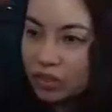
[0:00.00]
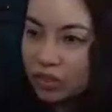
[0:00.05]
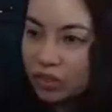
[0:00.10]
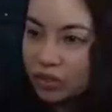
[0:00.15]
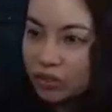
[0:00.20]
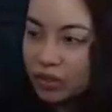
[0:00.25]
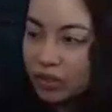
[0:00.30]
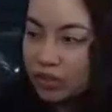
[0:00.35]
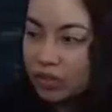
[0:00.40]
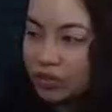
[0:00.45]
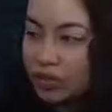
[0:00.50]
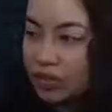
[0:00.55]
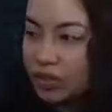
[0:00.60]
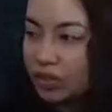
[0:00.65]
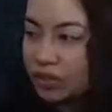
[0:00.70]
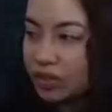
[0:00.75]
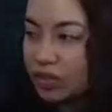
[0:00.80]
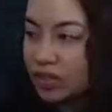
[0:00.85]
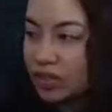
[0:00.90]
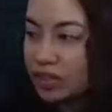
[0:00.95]
Put it right
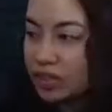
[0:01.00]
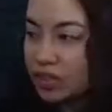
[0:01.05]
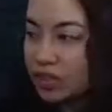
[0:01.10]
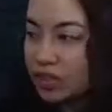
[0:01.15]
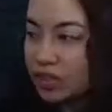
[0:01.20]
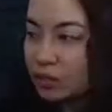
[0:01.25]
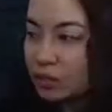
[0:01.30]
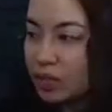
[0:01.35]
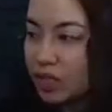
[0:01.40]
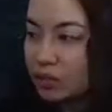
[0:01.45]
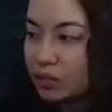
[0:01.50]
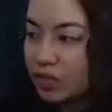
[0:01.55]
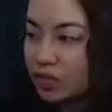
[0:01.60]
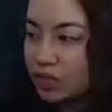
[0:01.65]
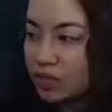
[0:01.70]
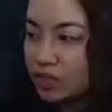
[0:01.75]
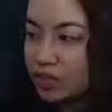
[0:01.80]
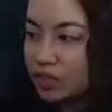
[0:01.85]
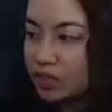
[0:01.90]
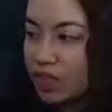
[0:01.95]
there on that side. Pop
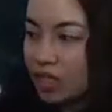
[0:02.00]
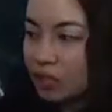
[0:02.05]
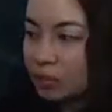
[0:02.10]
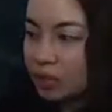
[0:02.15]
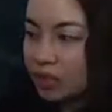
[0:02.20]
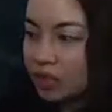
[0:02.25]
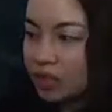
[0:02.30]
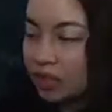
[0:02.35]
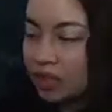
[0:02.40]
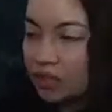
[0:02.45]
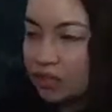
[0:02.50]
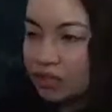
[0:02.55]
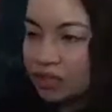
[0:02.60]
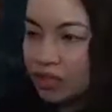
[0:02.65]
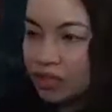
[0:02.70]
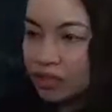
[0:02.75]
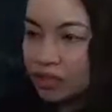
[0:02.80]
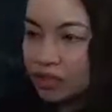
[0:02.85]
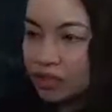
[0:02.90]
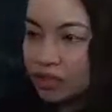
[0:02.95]
these. I play all
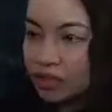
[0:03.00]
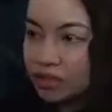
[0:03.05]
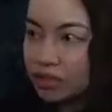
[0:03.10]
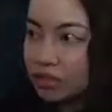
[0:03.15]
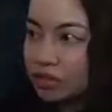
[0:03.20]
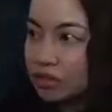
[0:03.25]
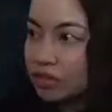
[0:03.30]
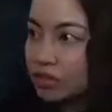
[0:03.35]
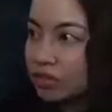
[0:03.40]
classes.